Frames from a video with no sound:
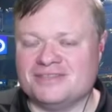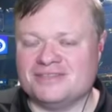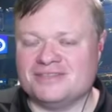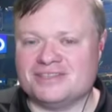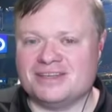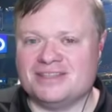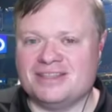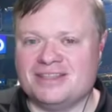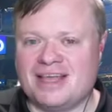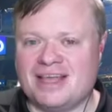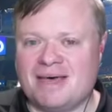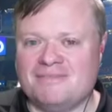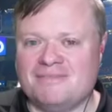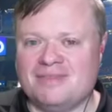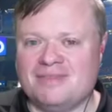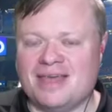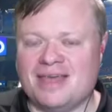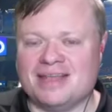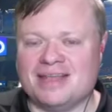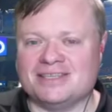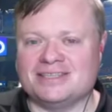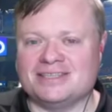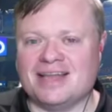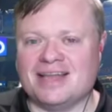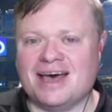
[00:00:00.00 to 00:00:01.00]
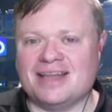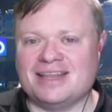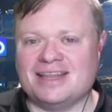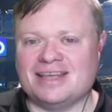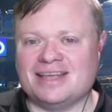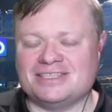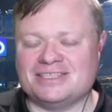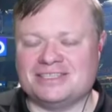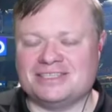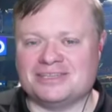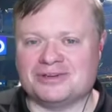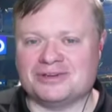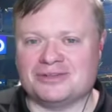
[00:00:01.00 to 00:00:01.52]
sudden, that that is not
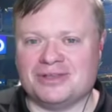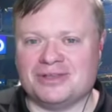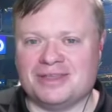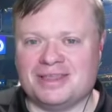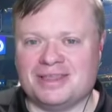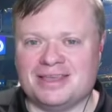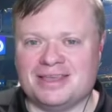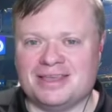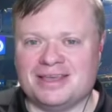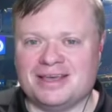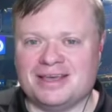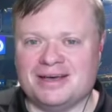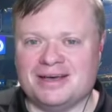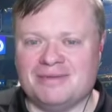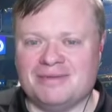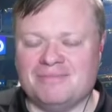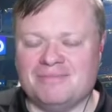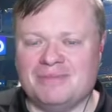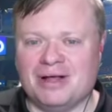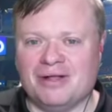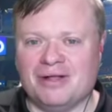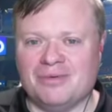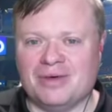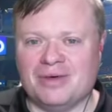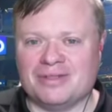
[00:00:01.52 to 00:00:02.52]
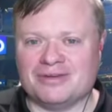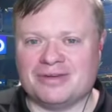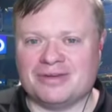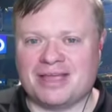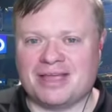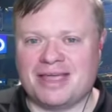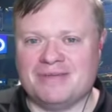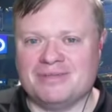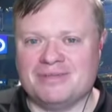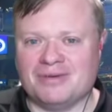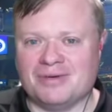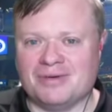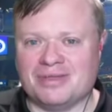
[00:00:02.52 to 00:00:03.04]
necessarily the uh, bellwether
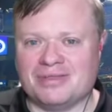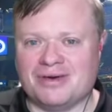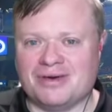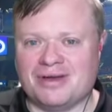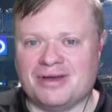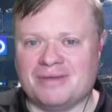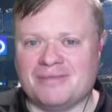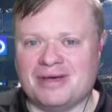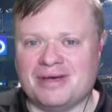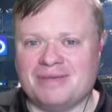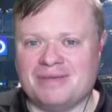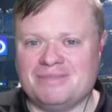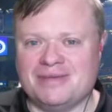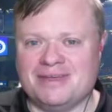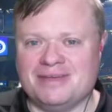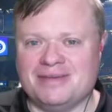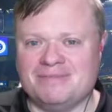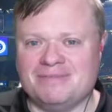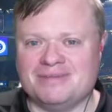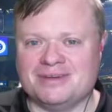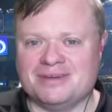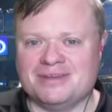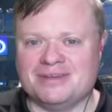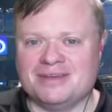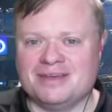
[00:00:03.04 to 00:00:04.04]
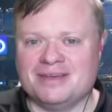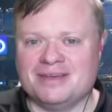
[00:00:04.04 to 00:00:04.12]
game that we thought it might be. But